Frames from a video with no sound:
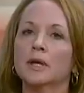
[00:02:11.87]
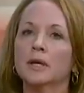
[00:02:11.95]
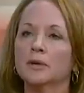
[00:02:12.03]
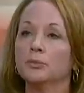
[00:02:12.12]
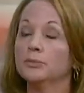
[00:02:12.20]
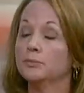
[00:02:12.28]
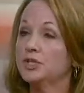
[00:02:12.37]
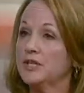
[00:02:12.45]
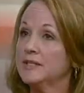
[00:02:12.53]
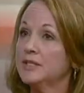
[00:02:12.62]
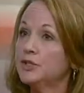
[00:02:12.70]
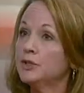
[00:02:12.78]

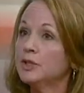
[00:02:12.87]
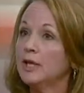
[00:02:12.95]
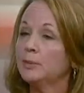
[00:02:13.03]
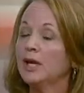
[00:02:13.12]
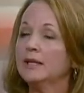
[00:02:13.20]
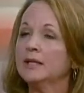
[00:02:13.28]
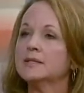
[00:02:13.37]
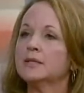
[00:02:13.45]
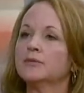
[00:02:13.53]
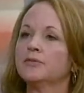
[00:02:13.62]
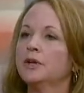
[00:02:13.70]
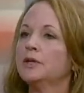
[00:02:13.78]
gestational diabetics
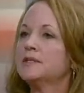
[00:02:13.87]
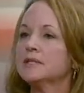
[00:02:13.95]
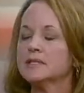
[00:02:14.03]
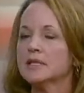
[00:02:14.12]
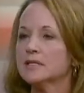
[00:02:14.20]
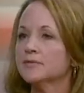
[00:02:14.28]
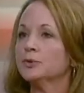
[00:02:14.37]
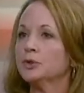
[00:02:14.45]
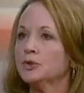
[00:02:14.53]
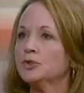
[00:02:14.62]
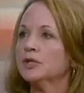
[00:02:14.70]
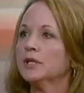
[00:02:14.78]
are very successful
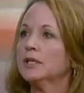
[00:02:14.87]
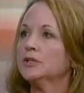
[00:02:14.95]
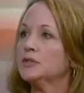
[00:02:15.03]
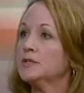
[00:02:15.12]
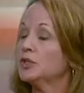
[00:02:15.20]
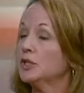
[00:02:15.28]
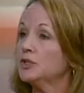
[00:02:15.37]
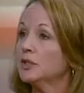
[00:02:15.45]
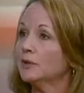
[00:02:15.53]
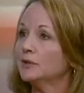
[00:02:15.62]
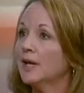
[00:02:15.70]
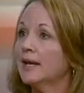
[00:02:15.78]
usually in just
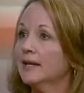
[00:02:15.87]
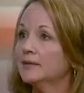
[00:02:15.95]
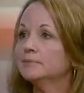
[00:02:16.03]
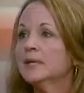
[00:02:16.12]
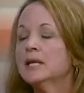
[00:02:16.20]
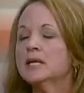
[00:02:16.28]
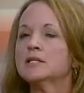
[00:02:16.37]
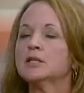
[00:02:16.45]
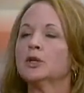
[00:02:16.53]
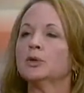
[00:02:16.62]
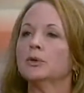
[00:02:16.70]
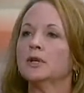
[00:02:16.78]
changing their diet.
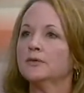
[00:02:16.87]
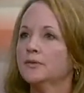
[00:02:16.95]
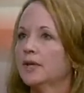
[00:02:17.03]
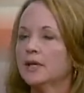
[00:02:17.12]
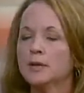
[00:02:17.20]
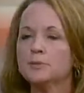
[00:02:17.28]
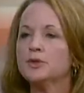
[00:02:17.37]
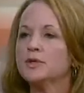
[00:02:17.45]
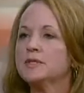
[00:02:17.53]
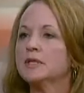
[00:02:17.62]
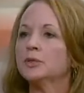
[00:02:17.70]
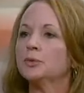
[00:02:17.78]
So if they come to
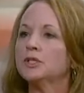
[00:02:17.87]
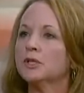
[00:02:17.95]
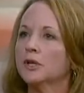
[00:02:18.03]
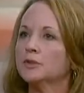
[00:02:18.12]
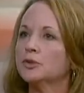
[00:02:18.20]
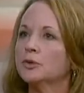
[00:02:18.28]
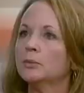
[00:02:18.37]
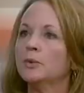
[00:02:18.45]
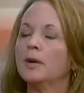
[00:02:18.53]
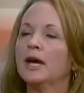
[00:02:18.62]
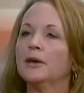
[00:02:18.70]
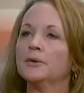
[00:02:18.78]
our center, we talk to them
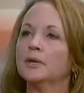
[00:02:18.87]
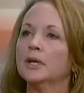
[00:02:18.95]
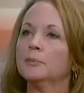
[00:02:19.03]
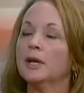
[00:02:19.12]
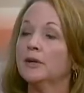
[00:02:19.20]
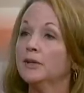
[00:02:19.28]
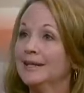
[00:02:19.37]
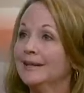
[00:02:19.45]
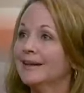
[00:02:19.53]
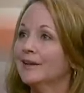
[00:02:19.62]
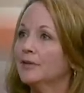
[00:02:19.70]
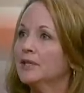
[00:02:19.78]
about how to
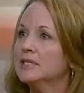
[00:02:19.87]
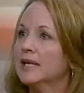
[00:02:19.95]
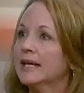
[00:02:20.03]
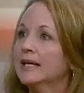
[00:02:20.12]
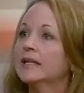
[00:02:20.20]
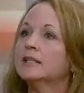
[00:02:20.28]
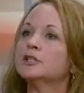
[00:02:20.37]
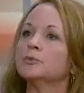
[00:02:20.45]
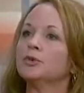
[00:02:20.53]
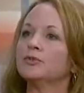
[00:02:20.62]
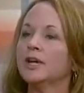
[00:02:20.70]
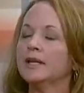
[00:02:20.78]
eat a healthy diet
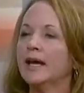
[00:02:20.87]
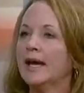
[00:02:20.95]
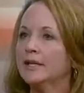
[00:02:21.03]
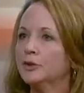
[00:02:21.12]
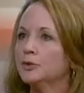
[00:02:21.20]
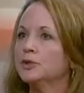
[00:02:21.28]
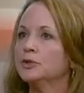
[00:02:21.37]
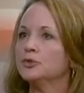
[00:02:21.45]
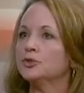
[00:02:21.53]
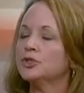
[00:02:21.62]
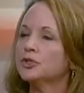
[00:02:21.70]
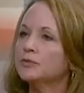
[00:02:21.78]
to provide adequate
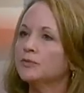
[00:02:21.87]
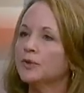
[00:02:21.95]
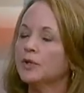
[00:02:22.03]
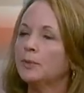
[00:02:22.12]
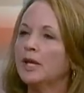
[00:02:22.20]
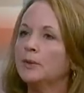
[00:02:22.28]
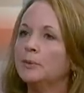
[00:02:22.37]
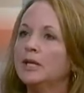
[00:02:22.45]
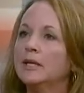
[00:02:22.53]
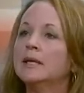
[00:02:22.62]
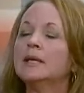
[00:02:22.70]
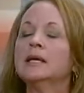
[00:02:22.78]
nutrition for their
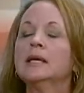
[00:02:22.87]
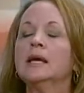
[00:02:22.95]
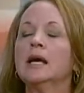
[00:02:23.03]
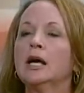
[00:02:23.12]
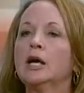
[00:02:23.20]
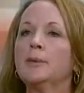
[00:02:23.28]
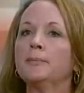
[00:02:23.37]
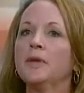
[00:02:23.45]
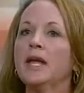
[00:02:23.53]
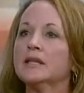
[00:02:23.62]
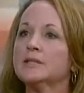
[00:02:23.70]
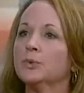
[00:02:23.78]
baby,
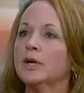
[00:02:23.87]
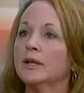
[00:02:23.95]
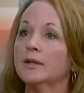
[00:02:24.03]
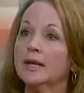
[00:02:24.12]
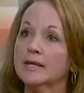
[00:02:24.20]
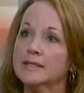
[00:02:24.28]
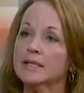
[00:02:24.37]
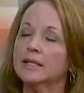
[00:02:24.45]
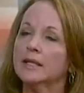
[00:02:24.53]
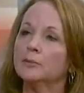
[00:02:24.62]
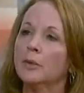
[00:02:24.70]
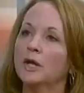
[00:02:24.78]
as well as
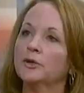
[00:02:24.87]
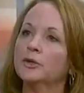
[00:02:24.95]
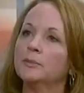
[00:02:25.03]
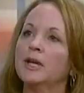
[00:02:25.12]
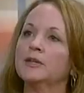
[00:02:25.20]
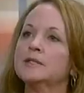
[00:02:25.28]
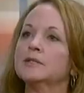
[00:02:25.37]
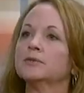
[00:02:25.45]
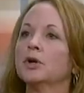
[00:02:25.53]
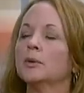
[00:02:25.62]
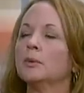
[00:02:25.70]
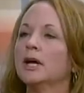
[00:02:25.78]
eating moderate amounts
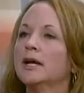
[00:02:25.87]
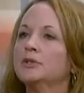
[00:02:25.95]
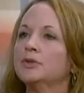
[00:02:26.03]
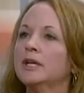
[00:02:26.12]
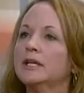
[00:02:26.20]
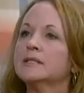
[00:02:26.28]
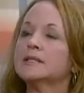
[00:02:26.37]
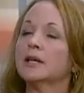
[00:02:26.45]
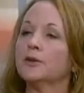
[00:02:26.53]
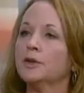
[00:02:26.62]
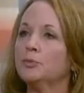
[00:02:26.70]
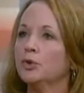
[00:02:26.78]
of carbohydrates,
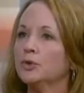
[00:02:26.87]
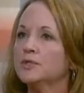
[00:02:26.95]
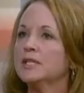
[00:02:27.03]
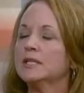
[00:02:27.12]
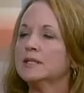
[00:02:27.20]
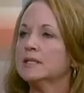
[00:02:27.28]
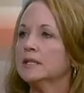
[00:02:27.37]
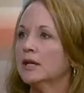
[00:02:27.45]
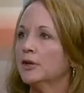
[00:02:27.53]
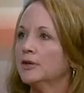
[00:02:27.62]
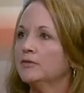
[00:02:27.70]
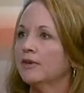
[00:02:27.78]
healthy proteins, and
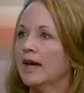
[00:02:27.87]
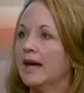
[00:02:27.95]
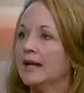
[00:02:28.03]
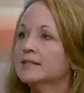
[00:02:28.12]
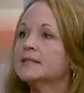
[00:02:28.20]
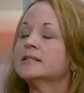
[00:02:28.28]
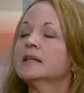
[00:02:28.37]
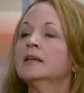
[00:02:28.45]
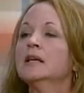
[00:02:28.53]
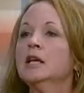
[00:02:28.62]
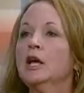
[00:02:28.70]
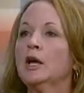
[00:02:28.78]
healthy fats.
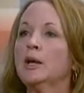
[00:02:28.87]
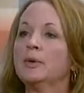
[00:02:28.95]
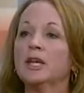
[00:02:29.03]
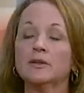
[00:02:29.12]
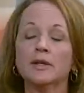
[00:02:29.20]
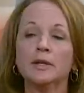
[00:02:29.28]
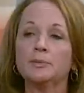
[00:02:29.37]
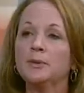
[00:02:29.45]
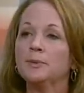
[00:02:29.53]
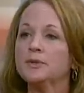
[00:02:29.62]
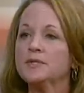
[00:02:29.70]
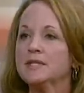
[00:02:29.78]
And a lot of
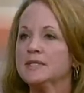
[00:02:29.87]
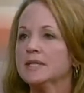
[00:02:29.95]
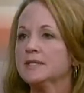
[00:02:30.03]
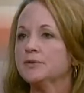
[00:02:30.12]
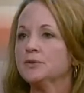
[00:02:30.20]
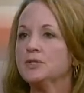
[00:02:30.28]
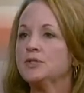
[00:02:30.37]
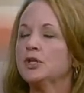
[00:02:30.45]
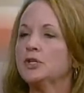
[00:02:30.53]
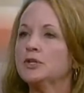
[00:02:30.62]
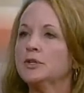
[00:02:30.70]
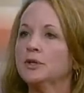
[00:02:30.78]
people are successful just
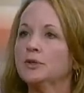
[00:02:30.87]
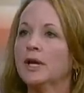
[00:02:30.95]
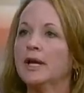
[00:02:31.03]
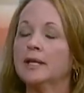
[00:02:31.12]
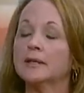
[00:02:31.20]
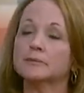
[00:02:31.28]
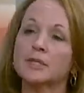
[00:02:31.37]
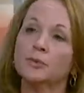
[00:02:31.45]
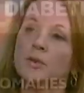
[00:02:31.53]
changing their diet.